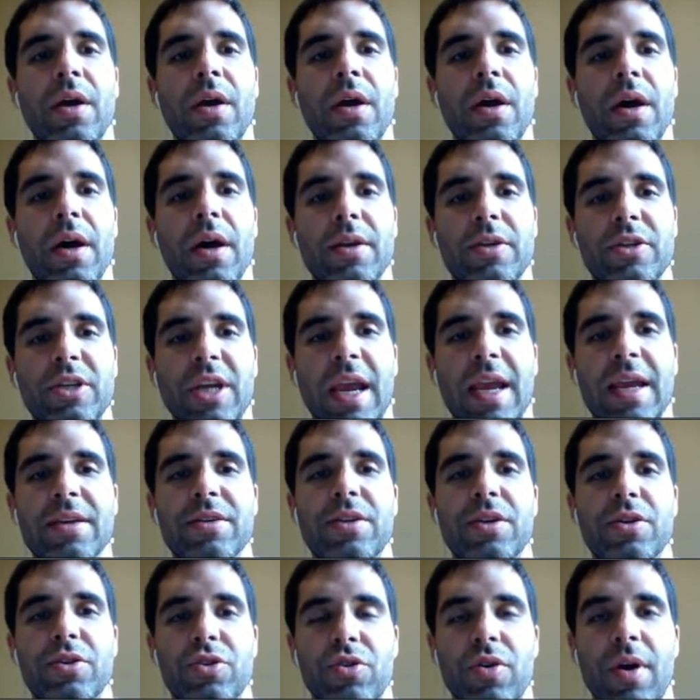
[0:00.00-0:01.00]
a chance
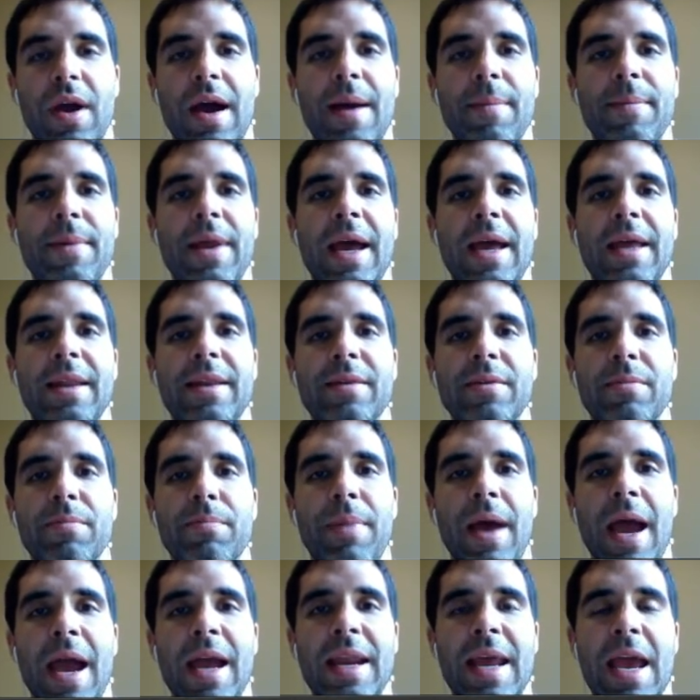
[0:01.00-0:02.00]
to drop that
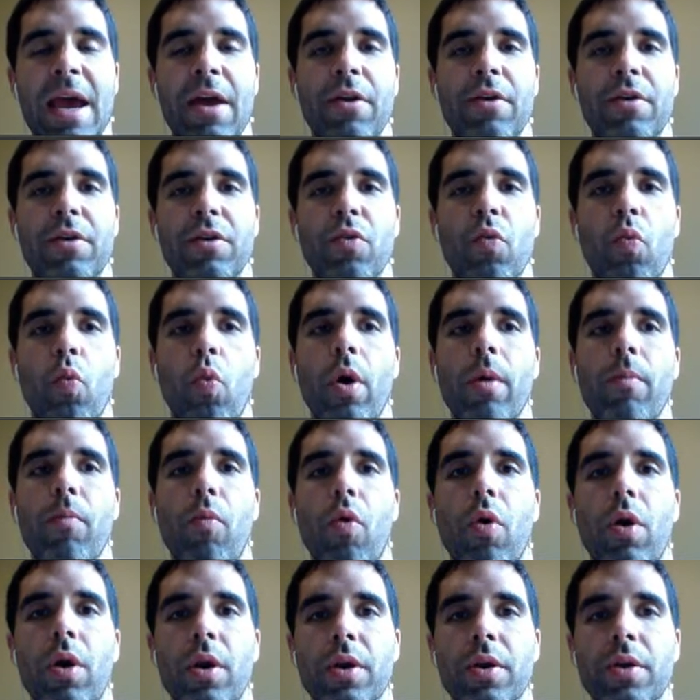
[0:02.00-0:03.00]
back down and do one
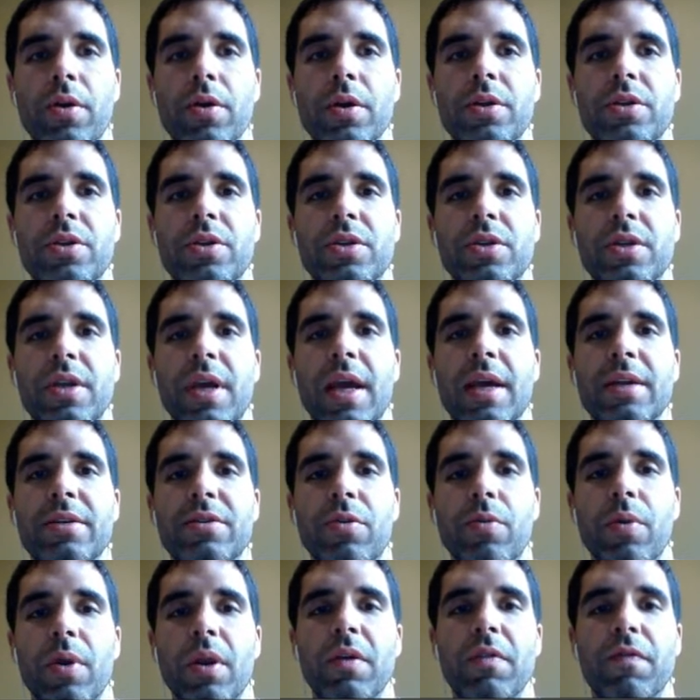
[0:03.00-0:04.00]
more good set to
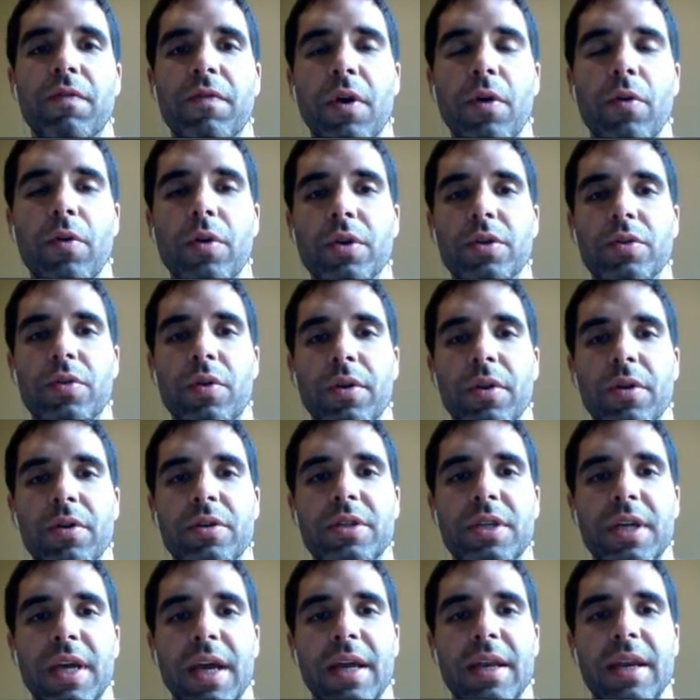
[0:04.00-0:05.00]
really focus on your
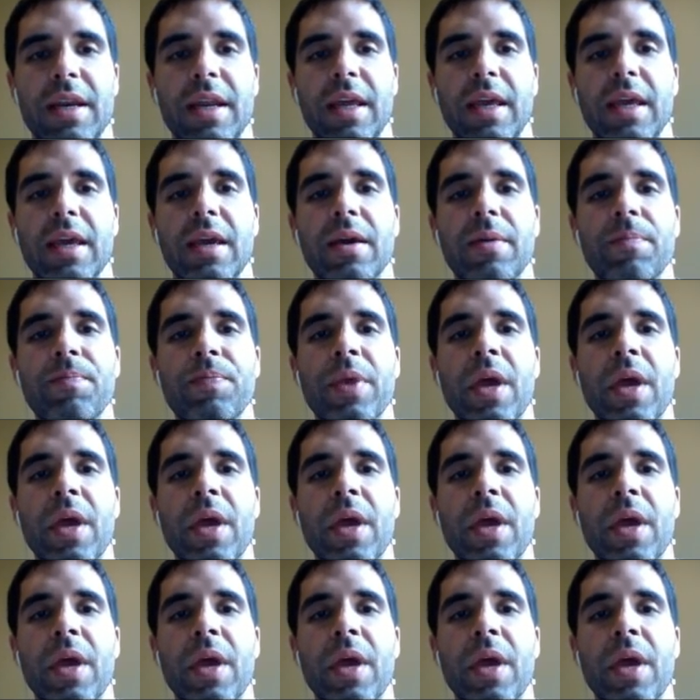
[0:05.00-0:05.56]
technique.